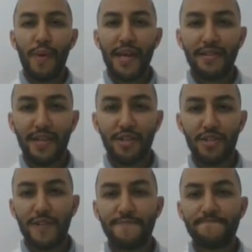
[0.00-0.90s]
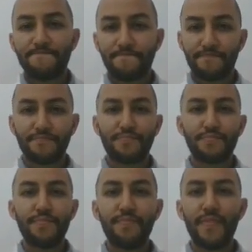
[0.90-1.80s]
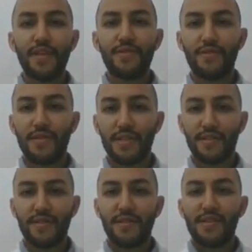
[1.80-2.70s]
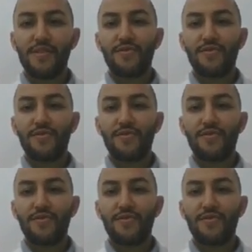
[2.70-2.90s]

you to pay attention to this.